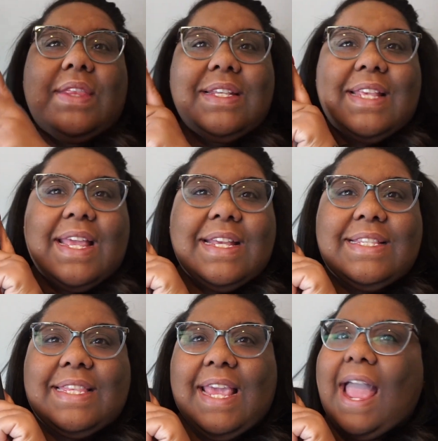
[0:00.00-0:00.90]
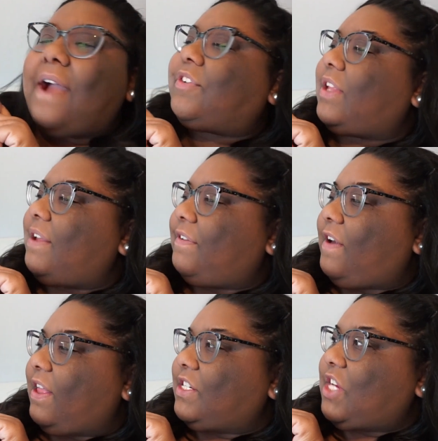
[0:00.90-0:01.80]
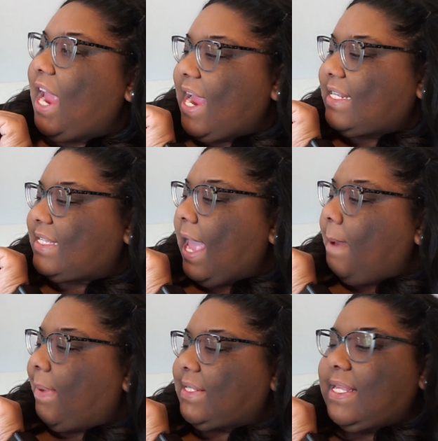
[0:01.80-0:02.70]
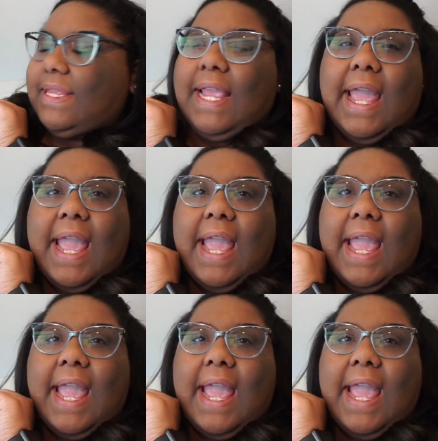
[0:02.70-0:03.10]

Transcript: this is the Afterlife of Holly Chase by Cynthia